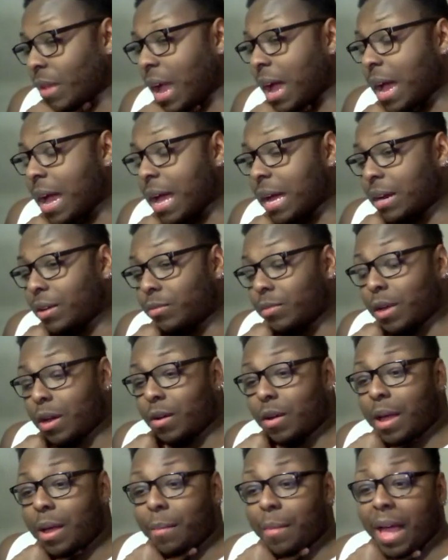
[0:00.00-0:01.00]
I don't
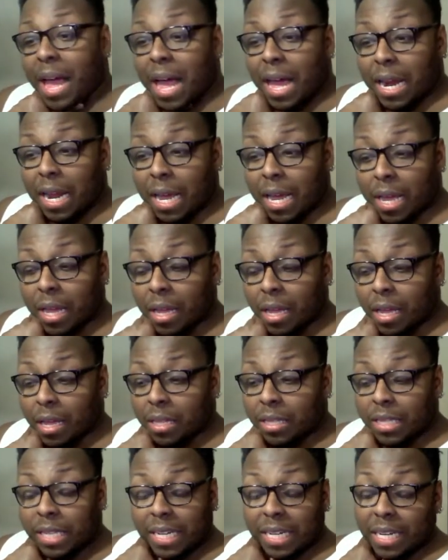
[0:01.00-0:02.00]
know, Amada.
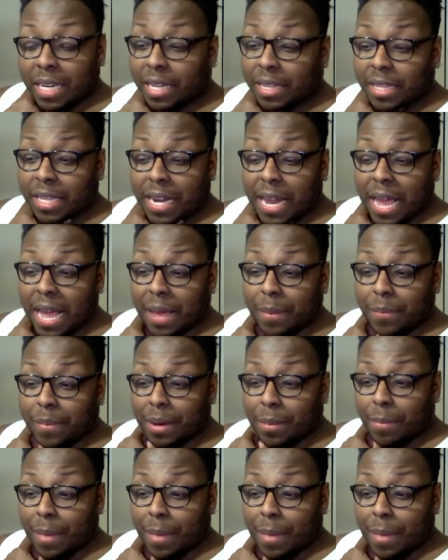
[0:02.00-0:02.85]
Then nothing happened.